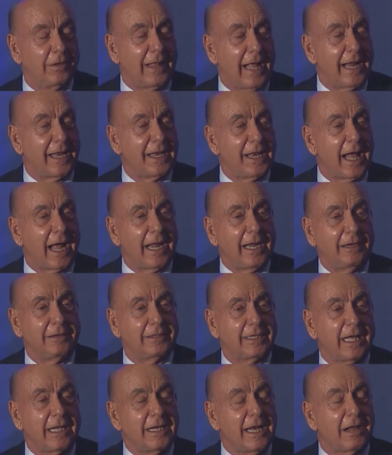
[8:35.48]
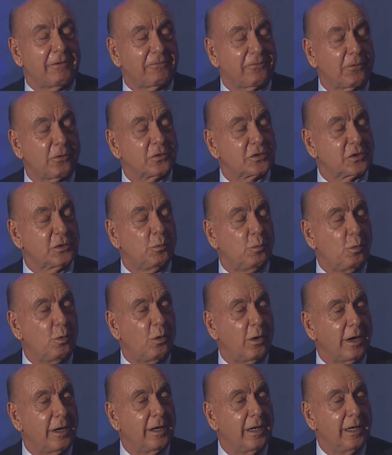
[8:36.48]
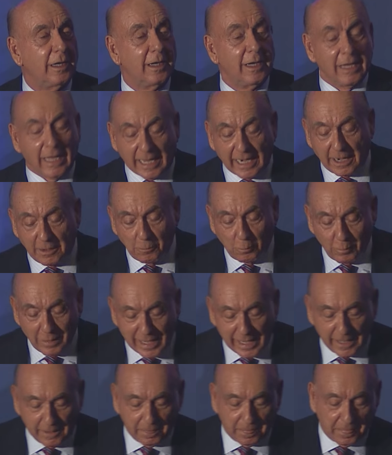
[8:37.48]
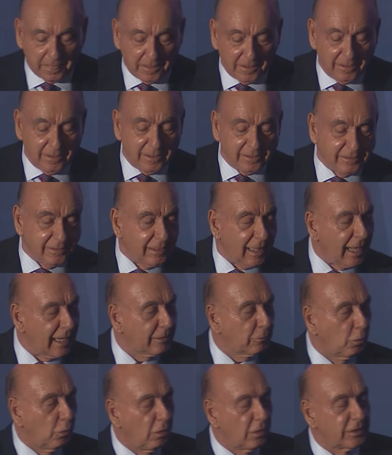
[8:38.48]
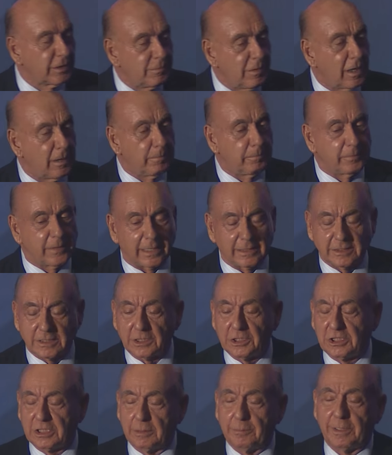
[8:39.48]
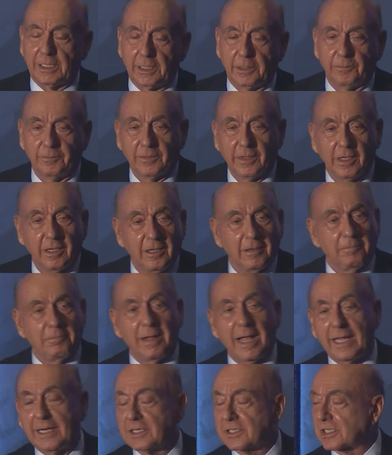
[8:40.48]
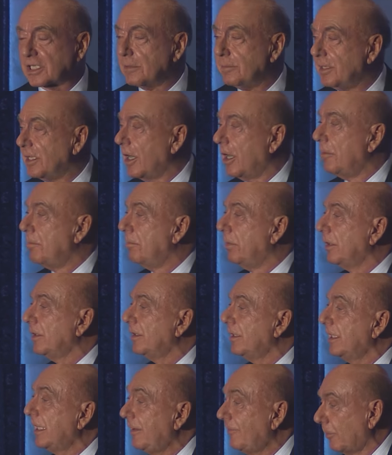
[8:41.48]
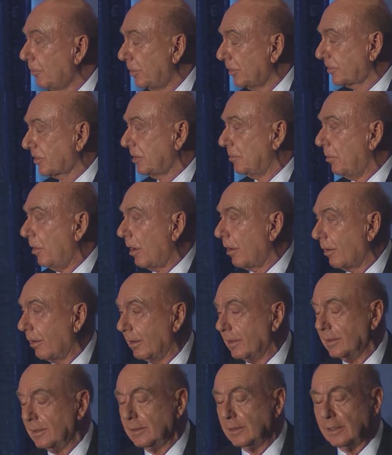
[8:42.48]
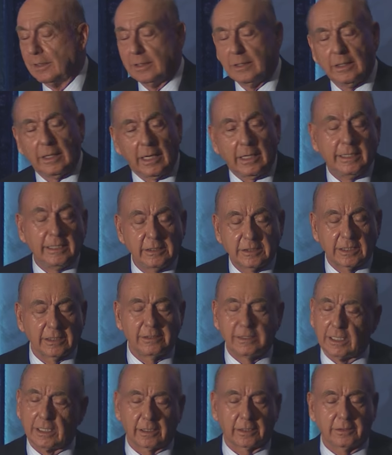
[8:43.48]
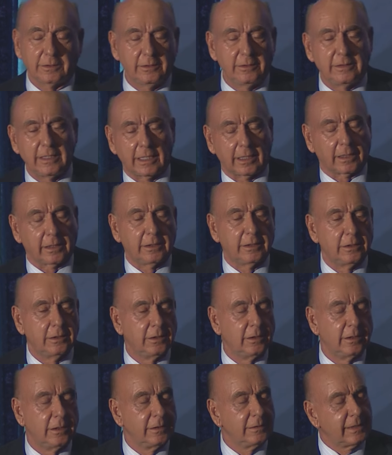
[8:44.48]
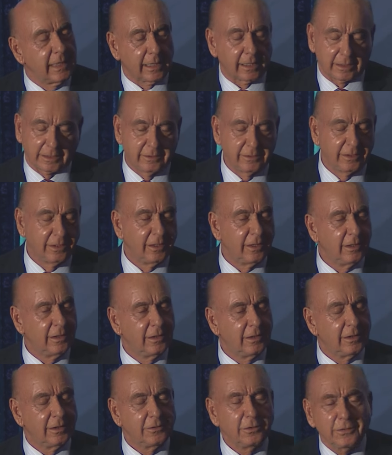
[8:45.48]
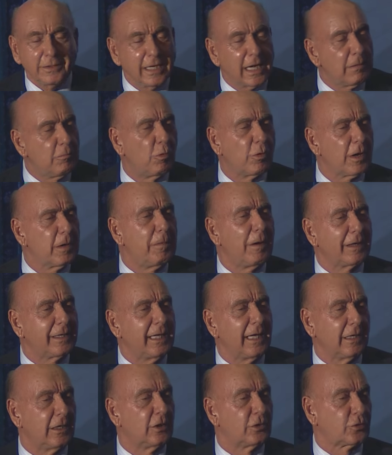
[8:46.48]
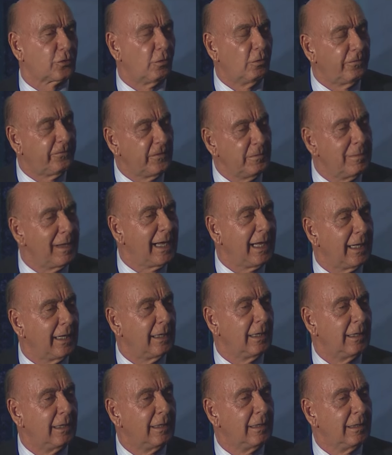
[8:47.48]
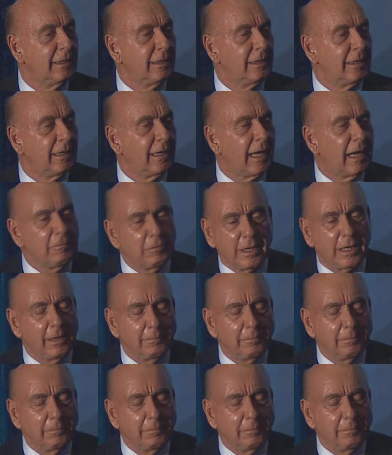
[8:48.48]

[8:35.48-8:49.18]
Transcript: that night, getting that first award. And I went, I called him up. I said, Jimmy, man, it's going to be unbelievable tomorrow. And he said, Dick, you think I'm worried about getting a trophy, man? I'm